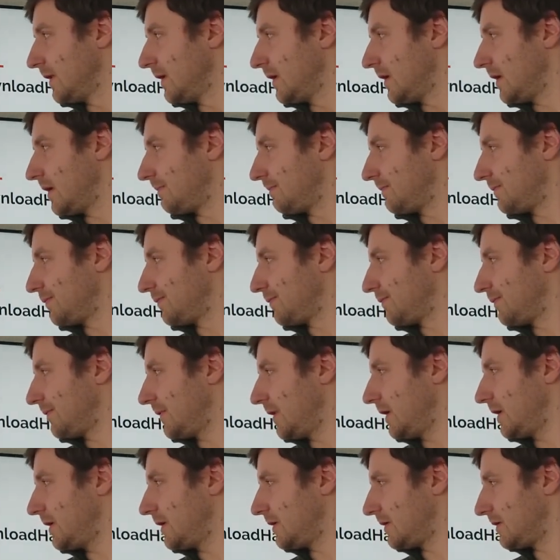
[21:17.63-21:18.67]
Yep.
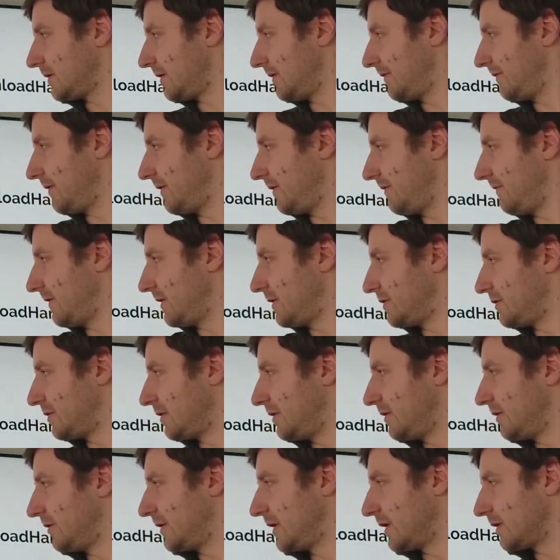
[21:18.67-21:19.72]
And
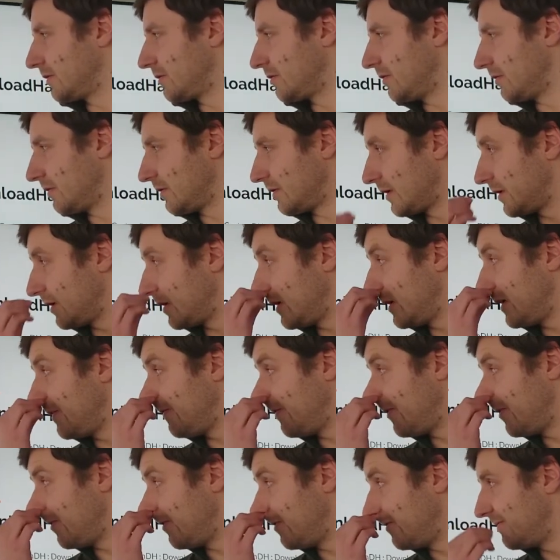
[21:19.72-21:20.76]
eventually you get called,
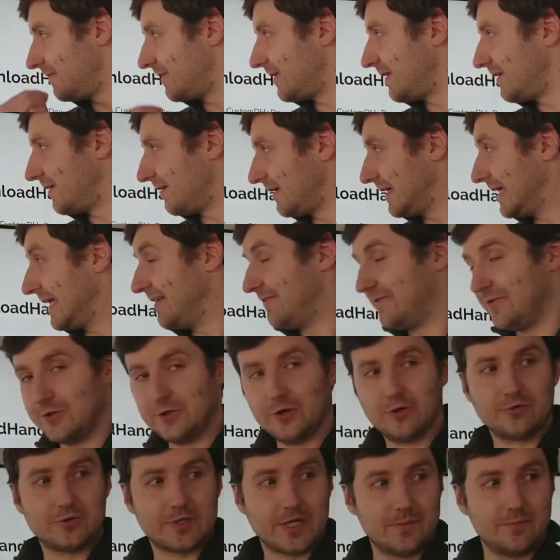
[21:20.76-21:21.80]
if you
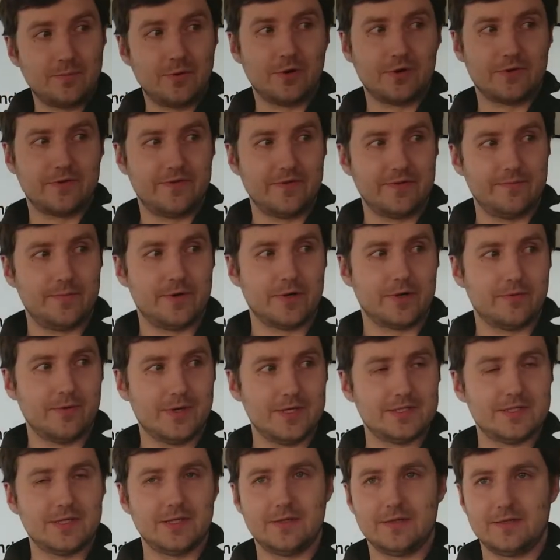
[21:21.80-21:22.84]
don't abort the
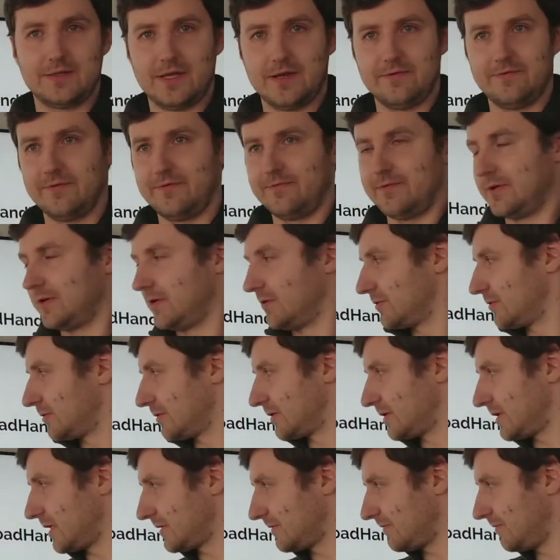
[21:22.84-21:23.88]
request and everything goes
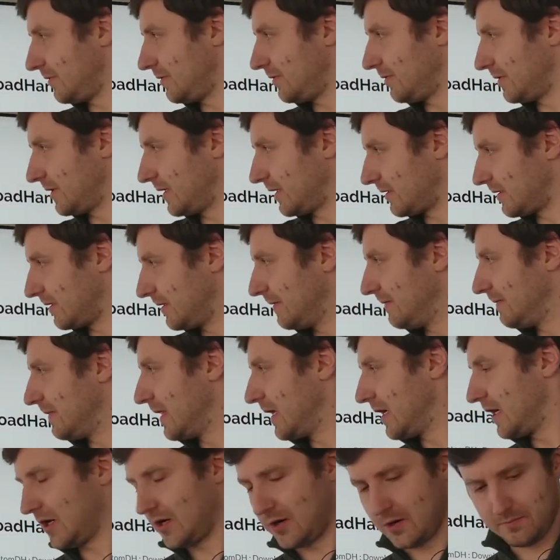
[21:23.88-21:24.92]
successfully, you get
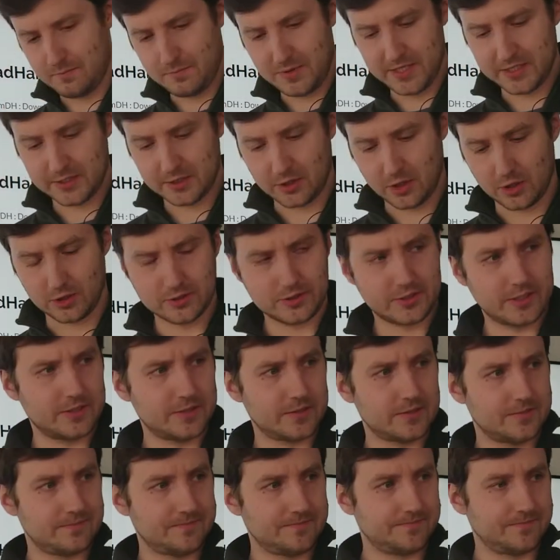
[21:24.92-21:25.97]
complete
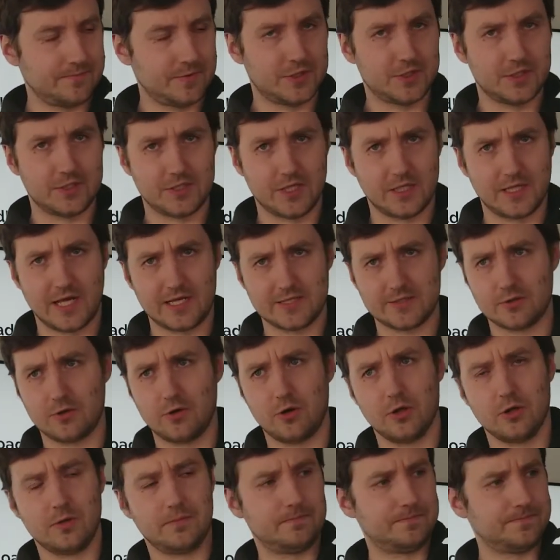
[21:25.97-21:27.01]
content, which is the last
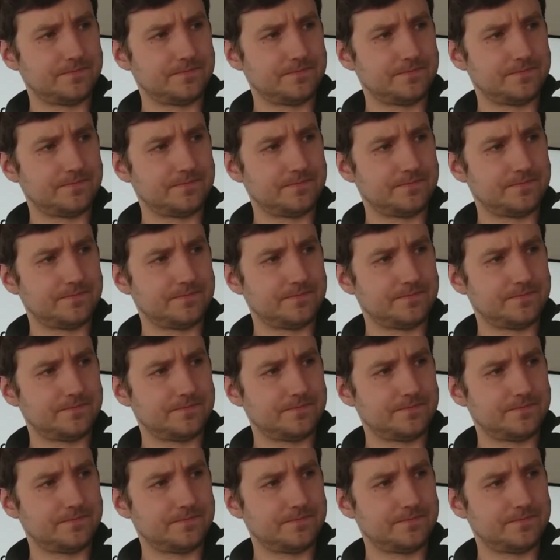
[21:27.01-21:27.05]
call,